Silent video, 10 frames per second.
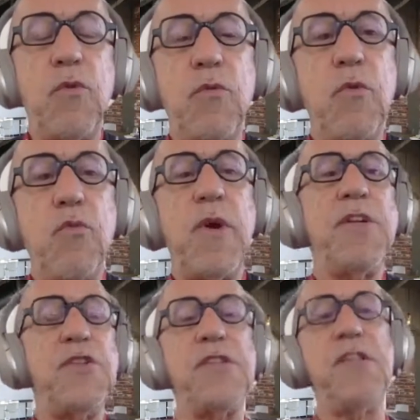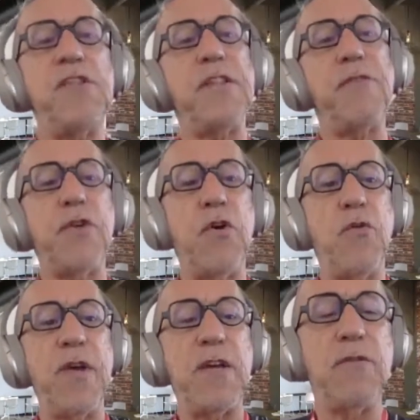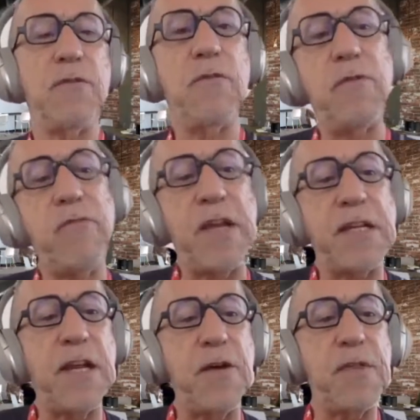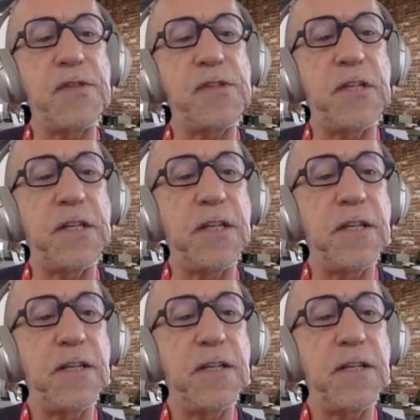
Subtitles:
where do you see yourself going right now with the study?